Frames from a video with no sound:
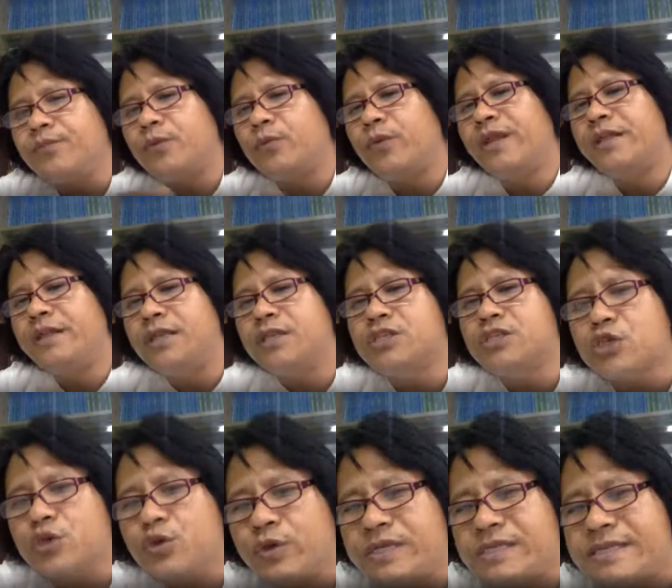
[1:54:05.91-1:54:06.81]
when it's
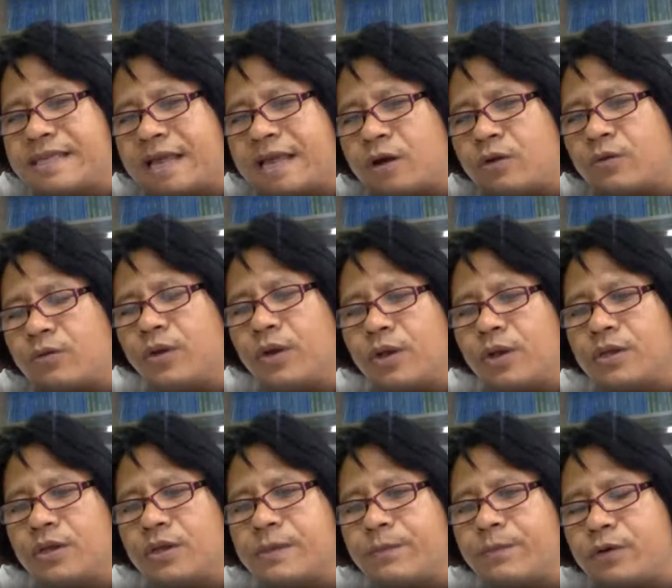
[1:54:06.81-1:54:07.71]
squeezed down,
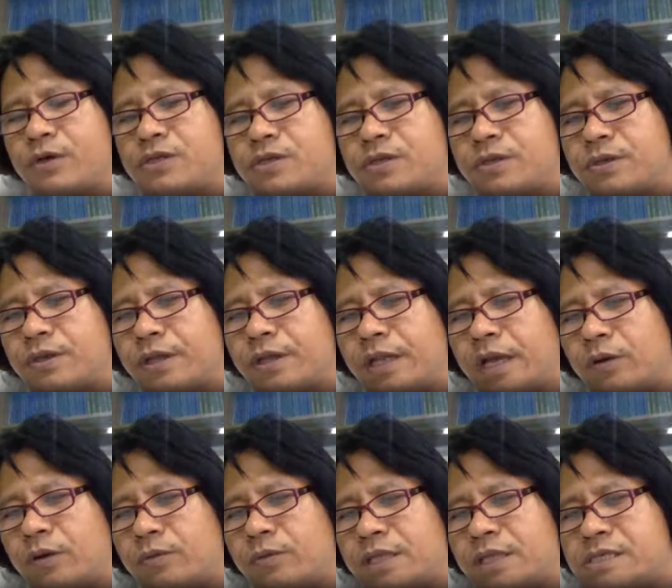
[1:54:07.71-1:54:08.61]
suppose
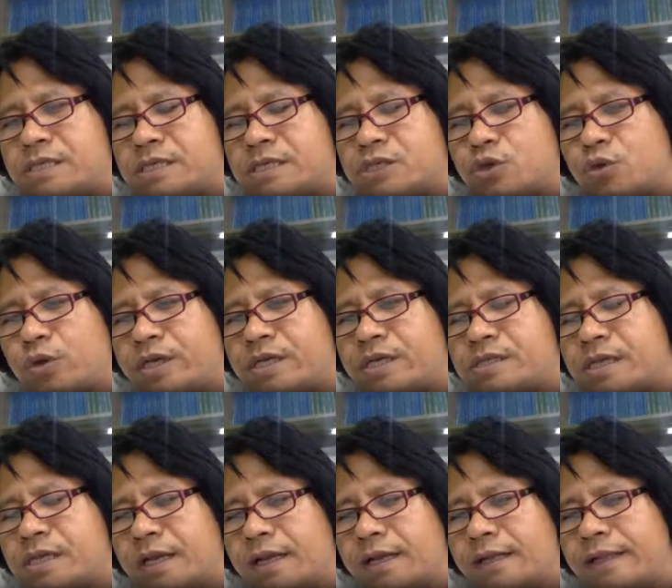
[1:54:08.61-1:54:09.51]
now this is
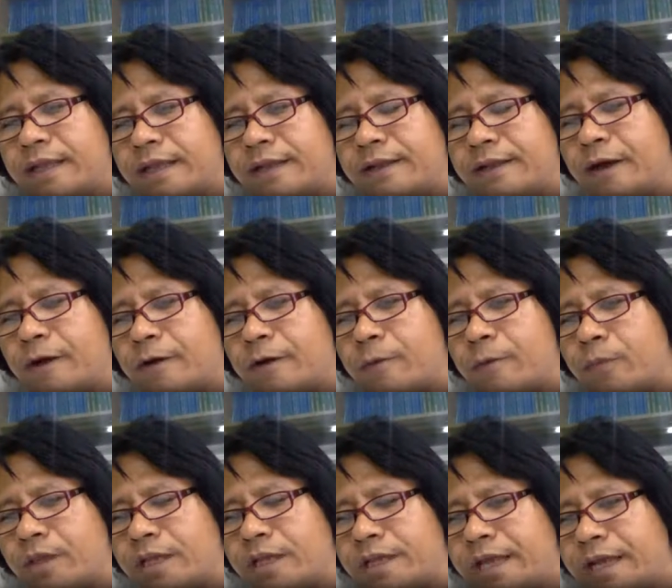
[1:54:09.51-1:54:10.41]
squeezed, then now
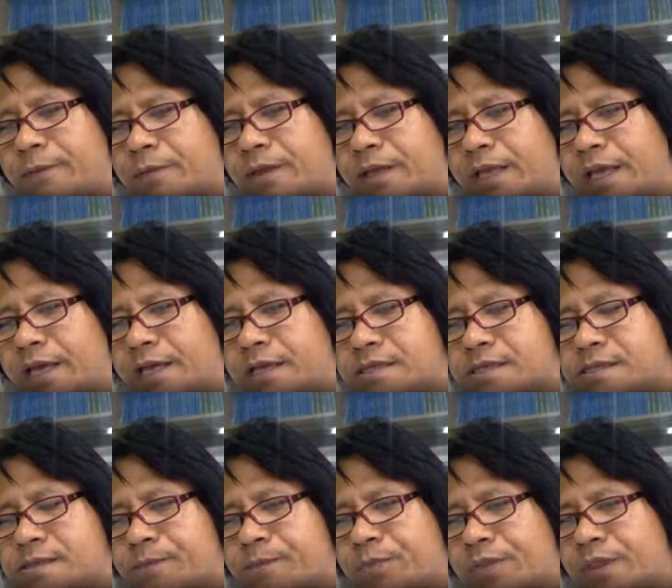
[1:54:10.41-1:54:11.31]
in that
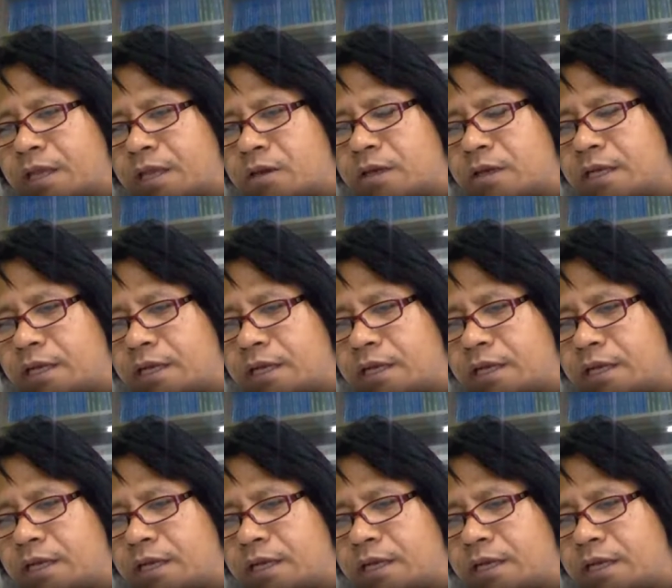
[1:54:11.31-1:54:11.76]
case, now